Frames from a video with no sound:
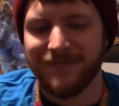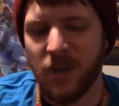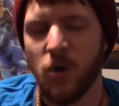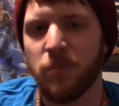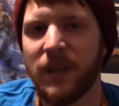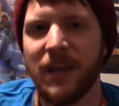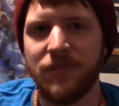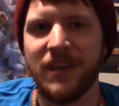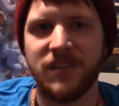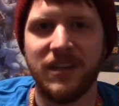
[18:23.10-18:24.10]
there were plenty of
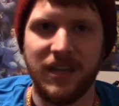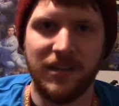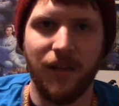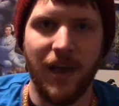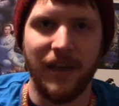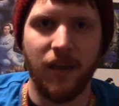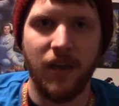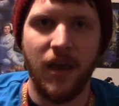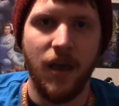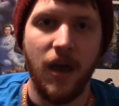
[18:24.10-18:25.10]
things I didn't like.
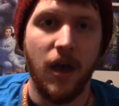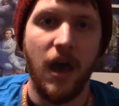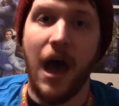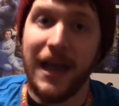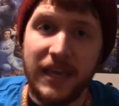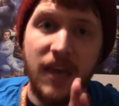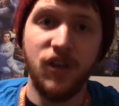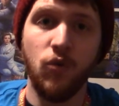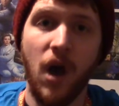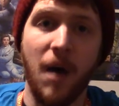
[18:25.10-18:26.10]
I
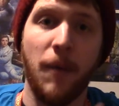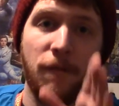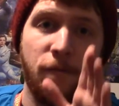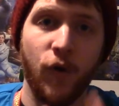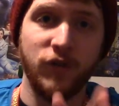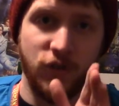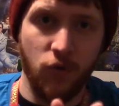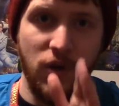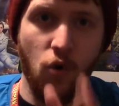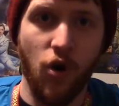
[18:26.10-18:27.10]
kid you not, my first
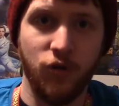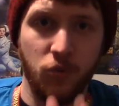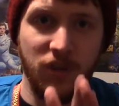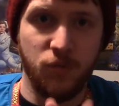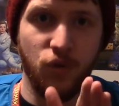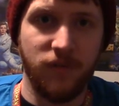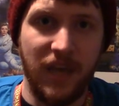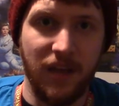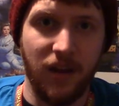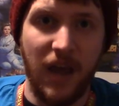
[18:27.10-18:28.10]
3 words when this
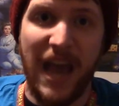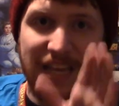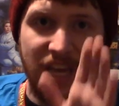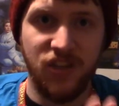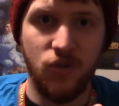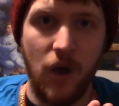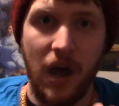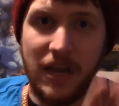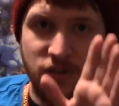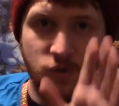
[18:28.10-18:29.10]
movie ended, I kid you
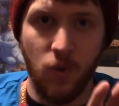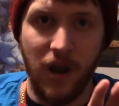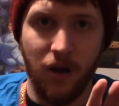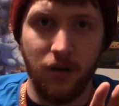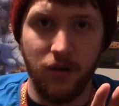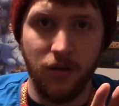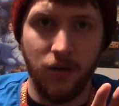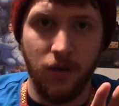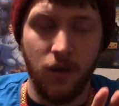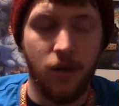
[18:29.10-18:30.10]
not, I swear,
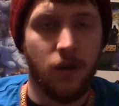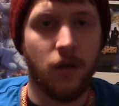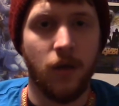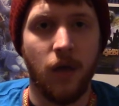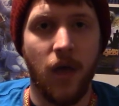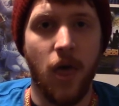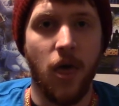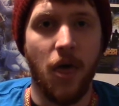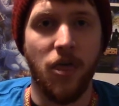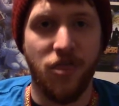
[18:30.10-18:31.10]

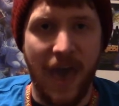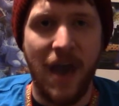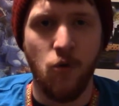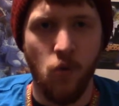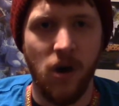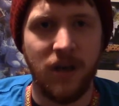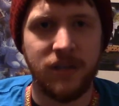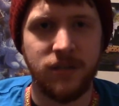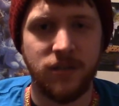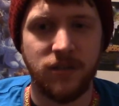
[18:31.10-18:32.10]
that
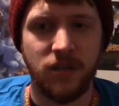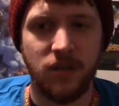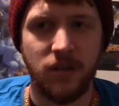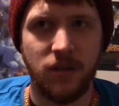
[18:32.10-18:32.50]
was